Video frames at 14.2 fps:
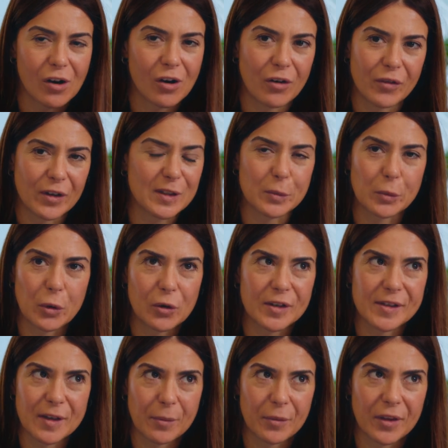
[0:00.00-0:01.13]
of explore
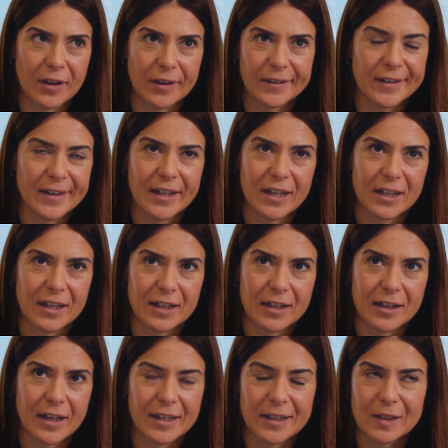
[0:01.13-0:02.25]
something
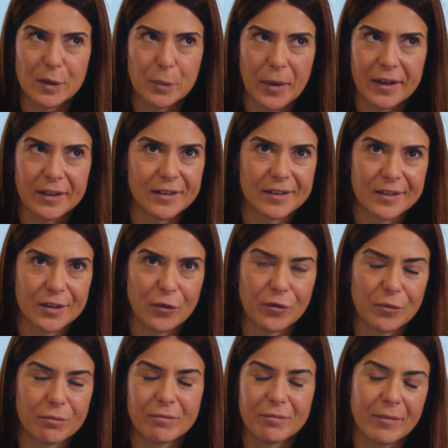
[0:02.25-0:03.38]
unexpected,
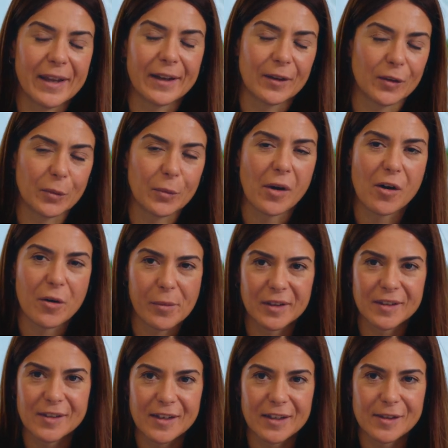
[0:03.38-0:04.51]
of make
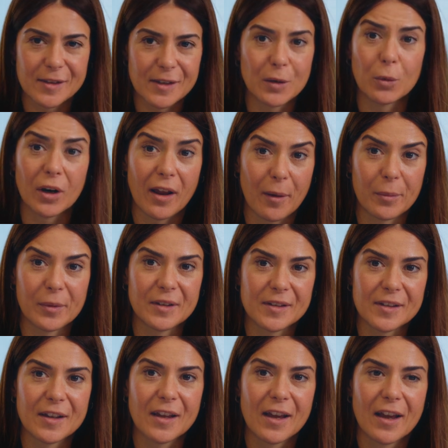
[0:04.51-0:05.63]
experiments and see what happens.